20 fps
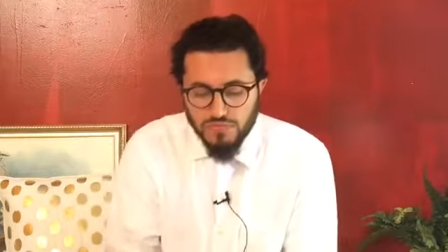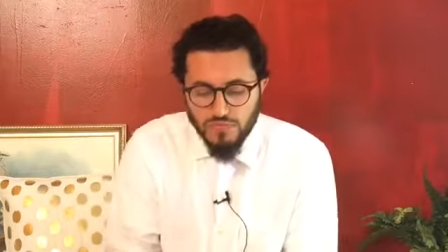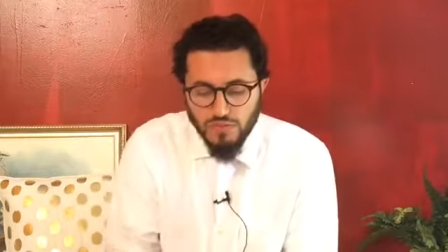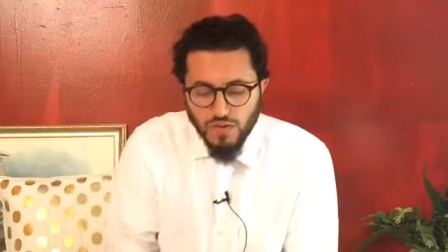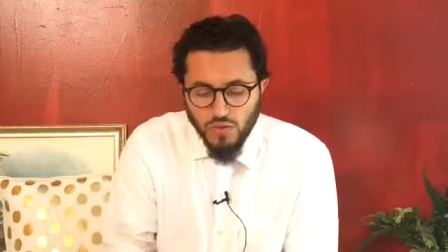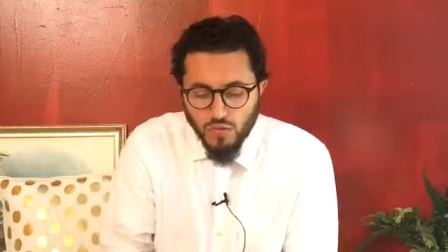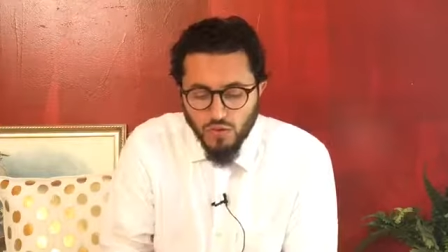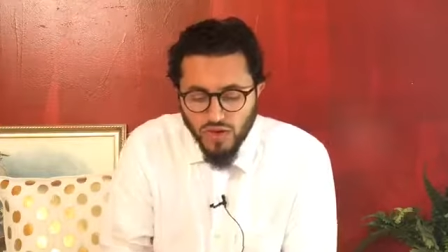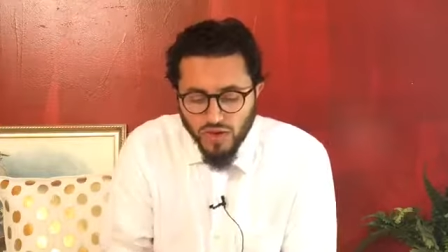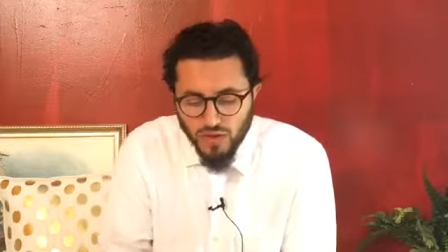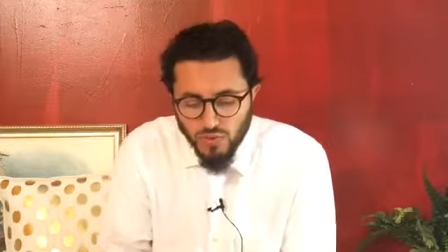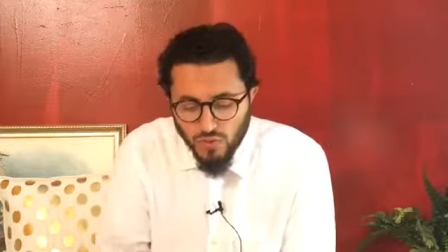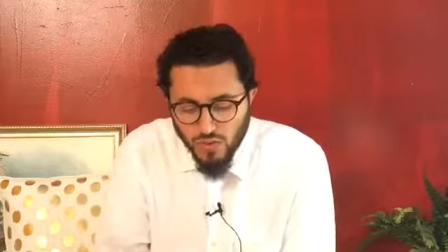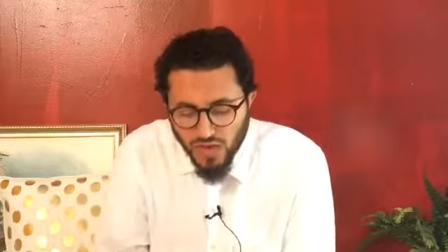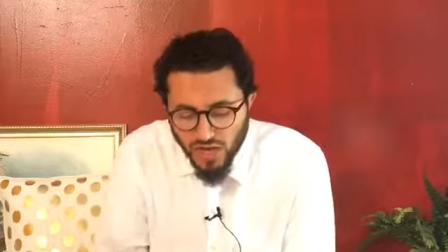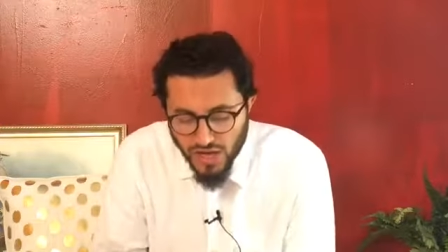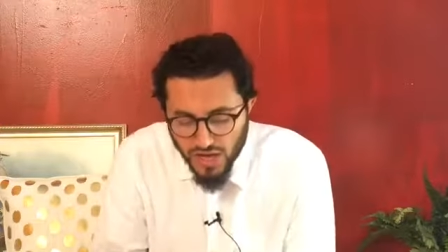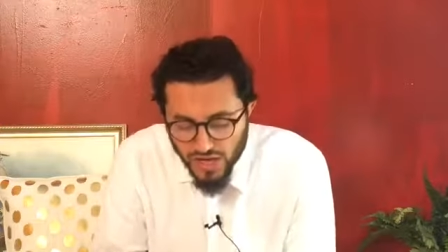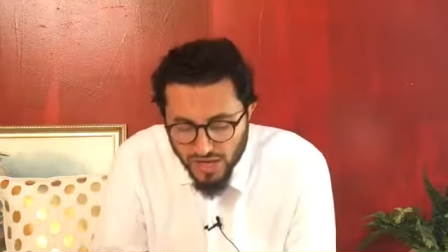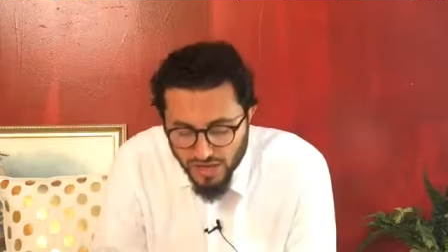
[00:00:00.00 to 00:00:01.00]
Wa
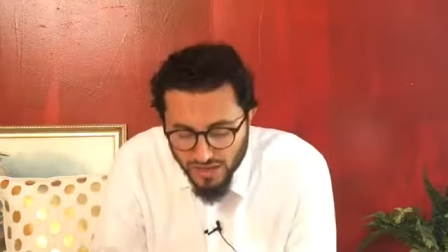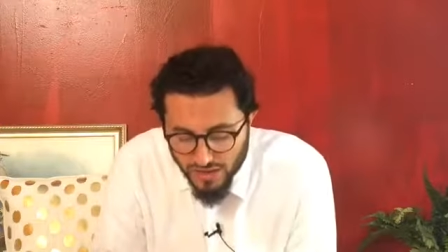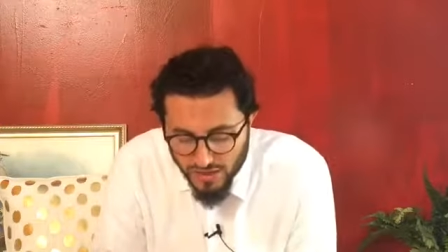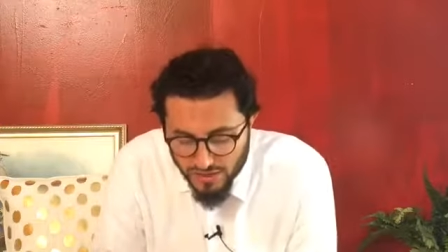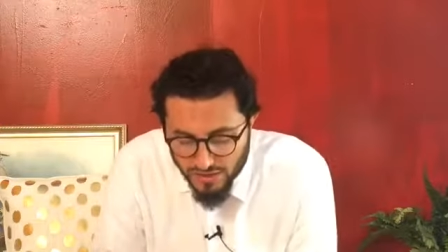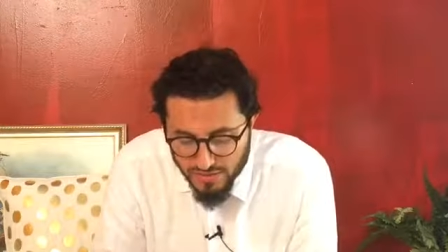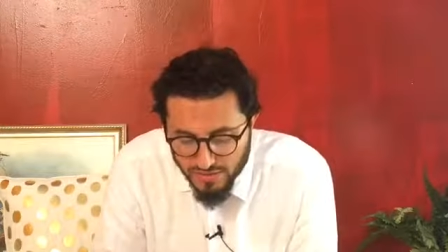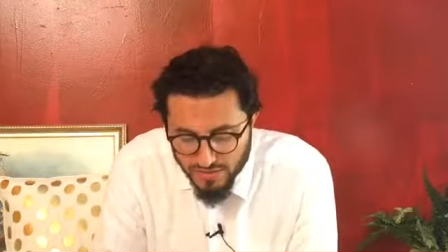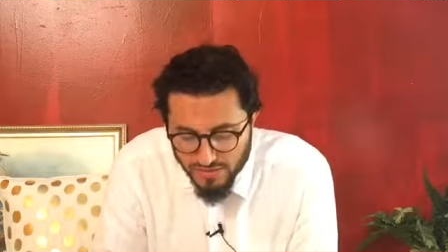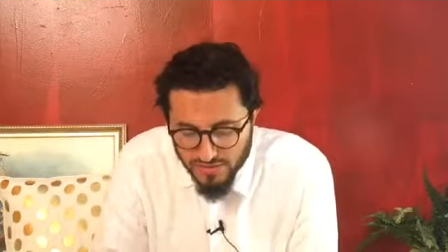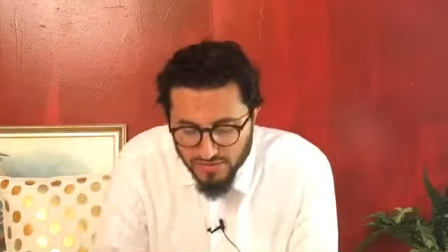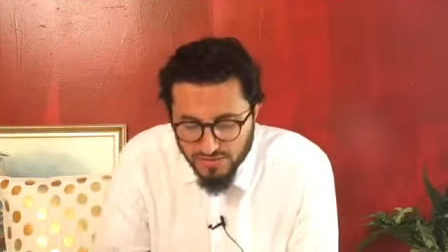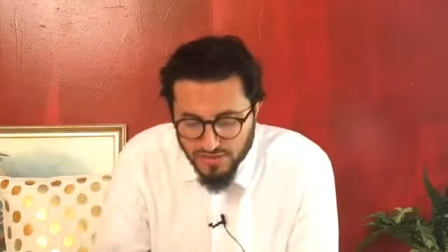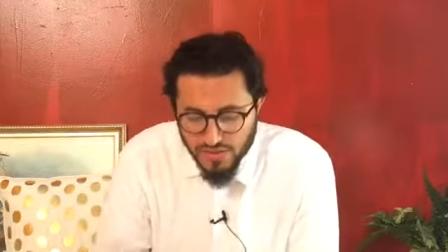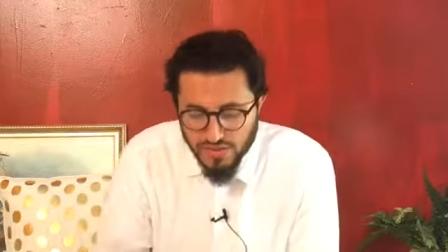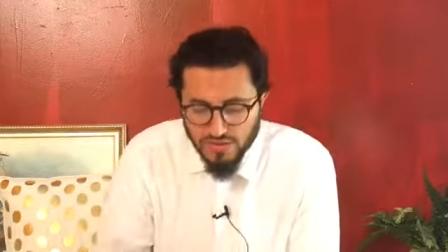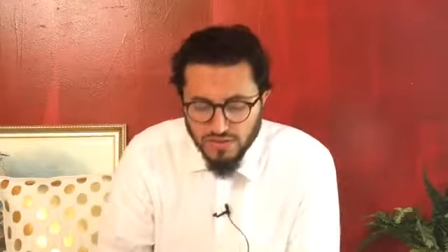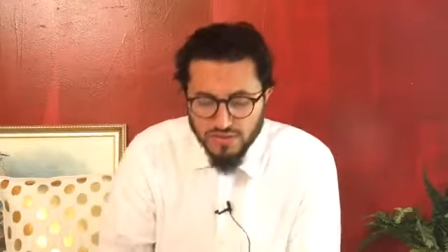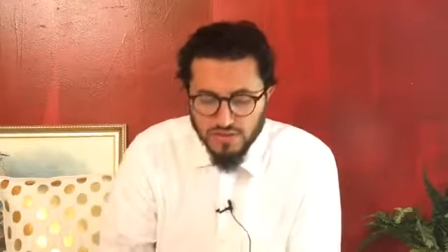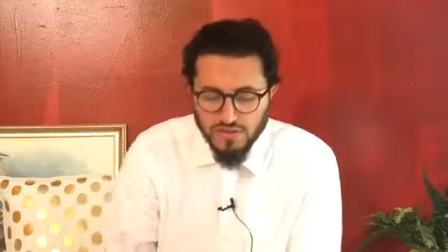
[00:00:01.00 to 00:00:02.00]
arwaha,
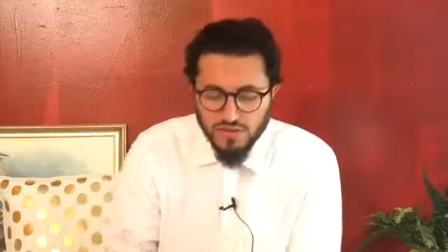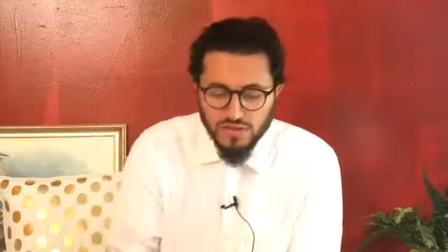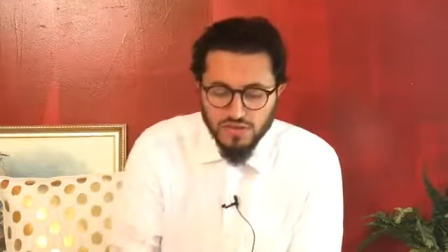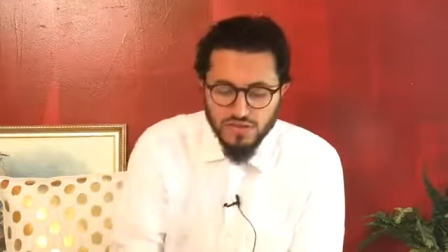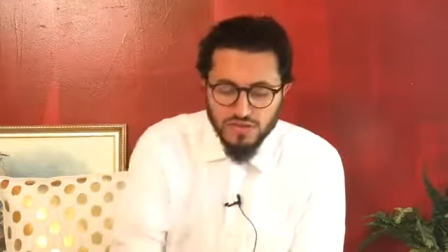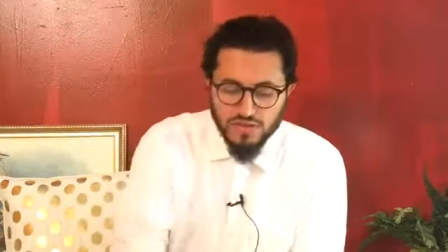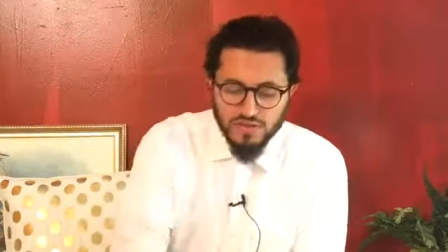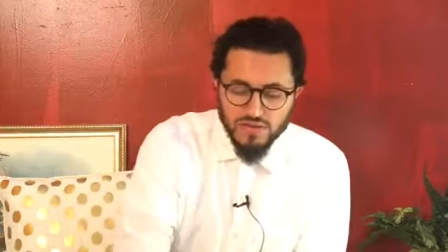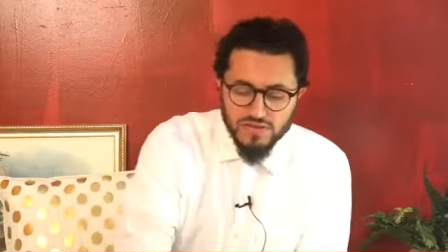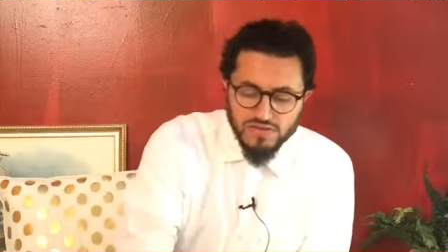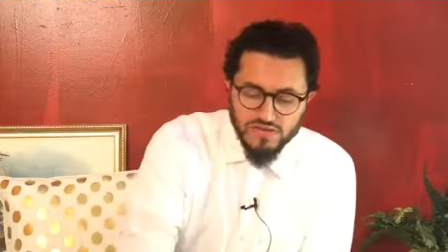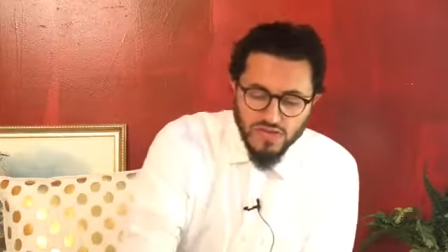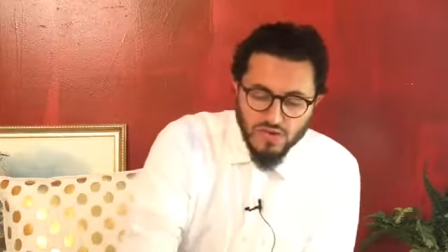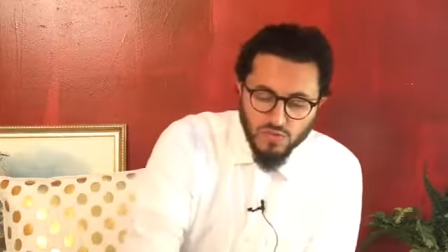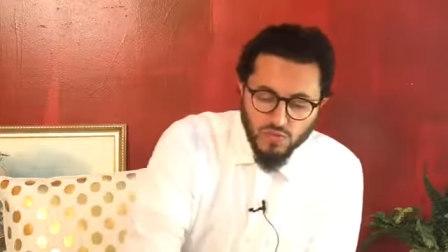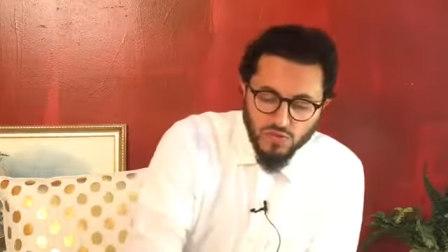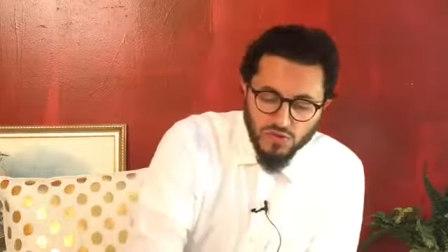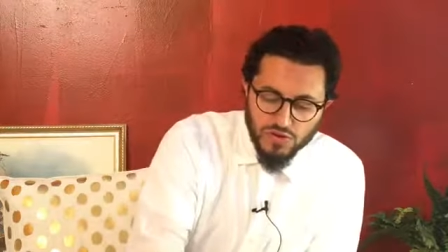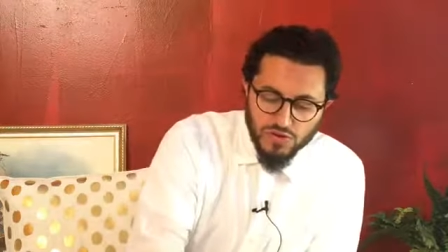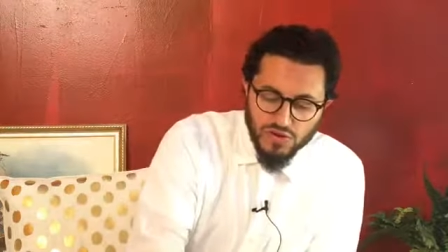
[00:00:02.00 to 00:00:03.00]
this
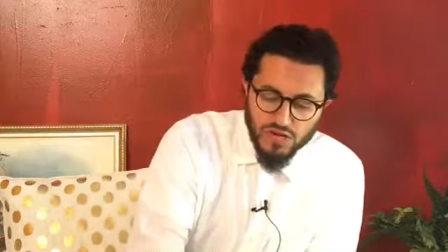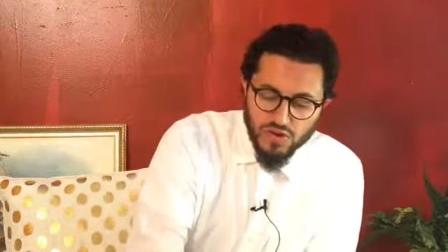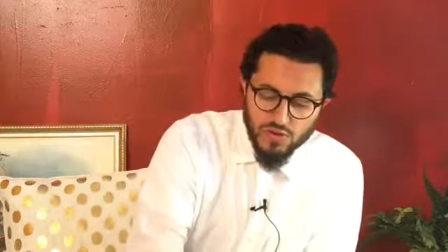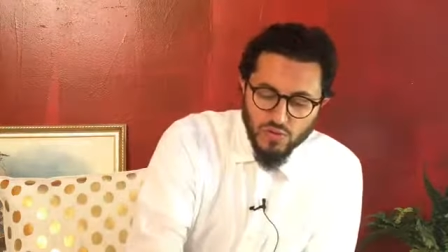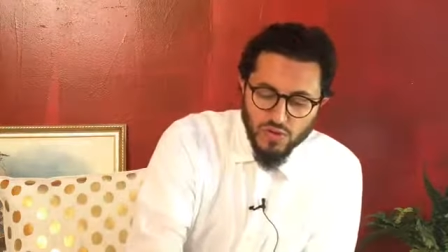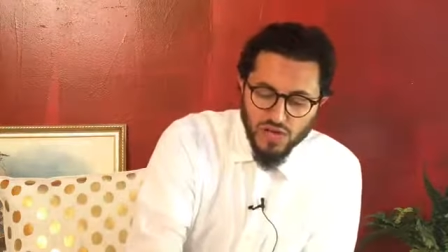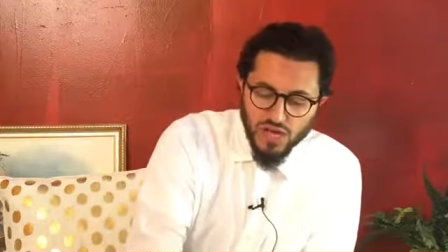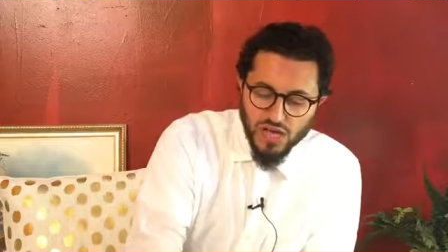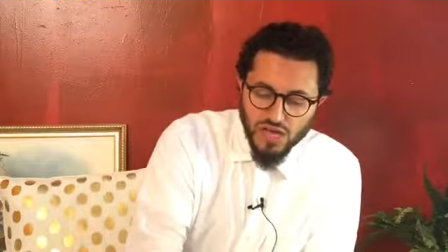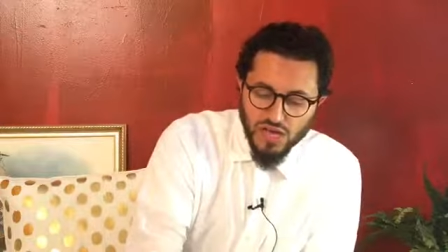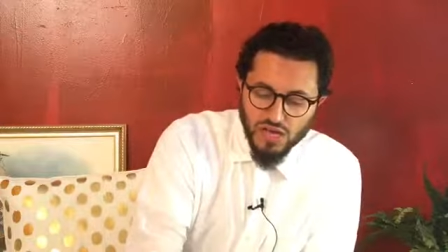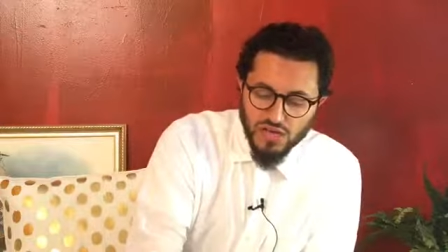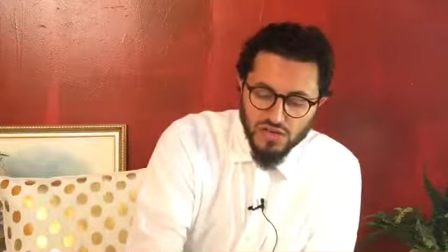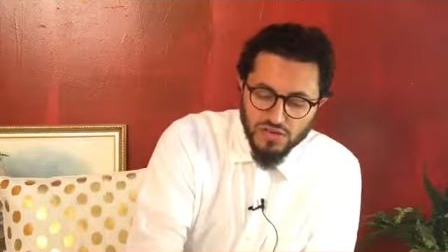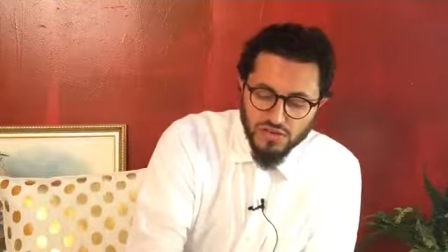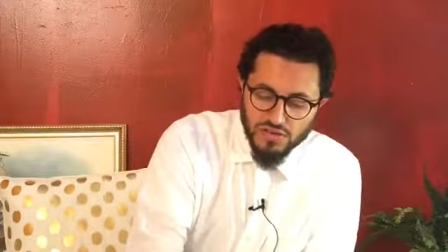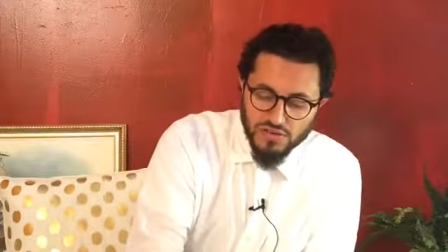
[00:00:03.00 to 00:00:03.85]
word arwah